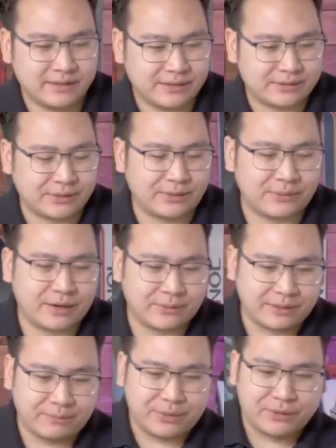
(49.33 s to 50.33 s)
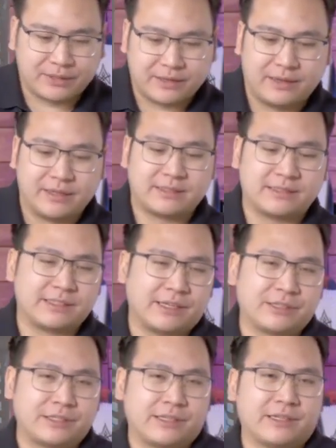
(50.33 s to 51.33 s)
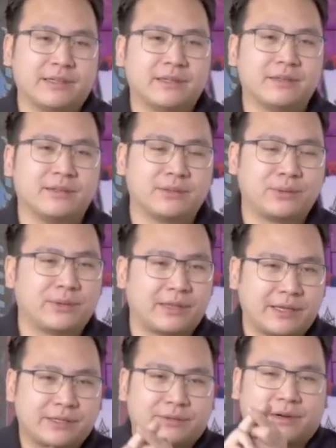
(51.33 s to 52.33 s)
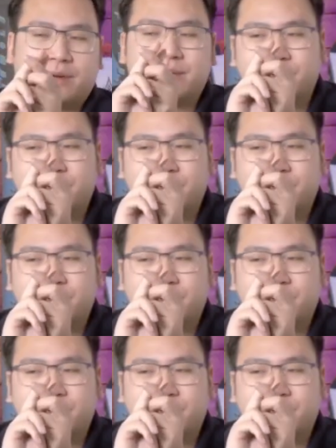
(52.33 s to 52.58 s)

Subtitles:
So what we built here is essentially two things, right?